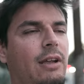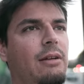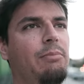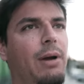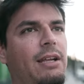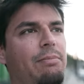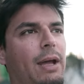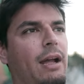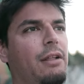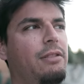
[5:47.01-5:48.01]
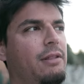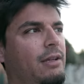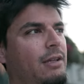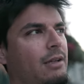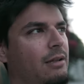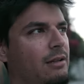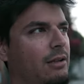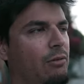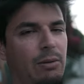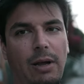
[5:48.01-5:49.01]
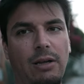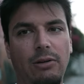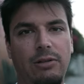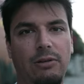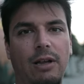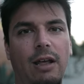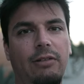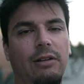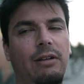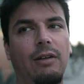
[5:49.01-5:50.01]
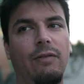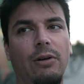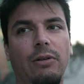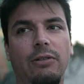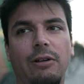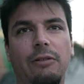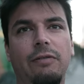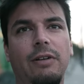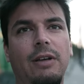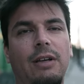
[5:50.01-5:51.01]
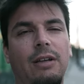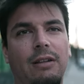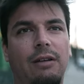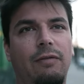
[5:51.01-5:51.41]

a bike path that we might go to next to take photos of that